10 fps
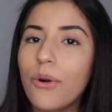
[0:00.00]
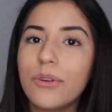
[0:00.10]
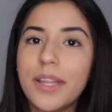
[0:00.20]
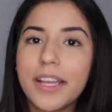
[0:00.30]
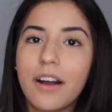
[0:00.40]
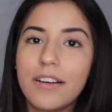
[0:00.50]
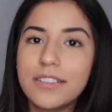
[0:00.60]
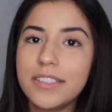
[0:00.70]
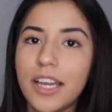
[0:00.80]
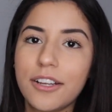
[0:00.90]
Or like,
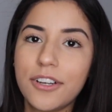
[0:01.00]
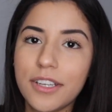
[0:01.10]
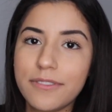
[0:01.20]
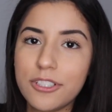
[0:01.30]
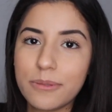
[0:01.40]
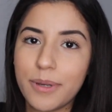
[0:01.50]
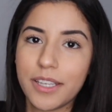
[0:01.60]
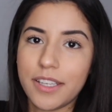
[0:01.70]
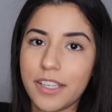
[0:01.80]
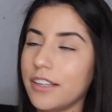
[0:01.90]
honestly, I could even just put it
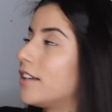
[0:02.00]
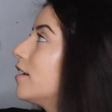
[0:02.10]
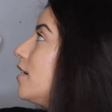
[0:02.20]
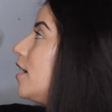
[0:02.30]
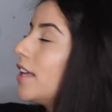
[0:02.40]
here